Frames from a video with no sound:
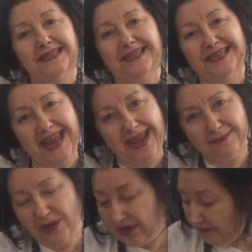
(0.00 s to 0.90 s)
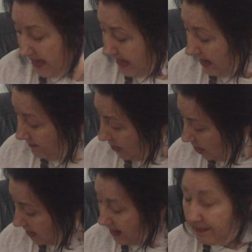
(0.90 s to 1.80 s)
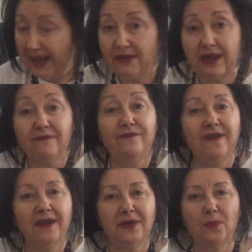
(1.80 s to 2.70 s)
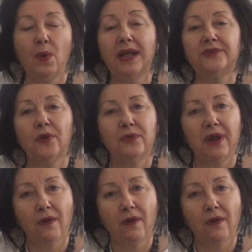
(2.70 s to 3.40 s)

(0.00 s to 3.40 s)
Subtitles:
Today I'm going to read a book about a very well-known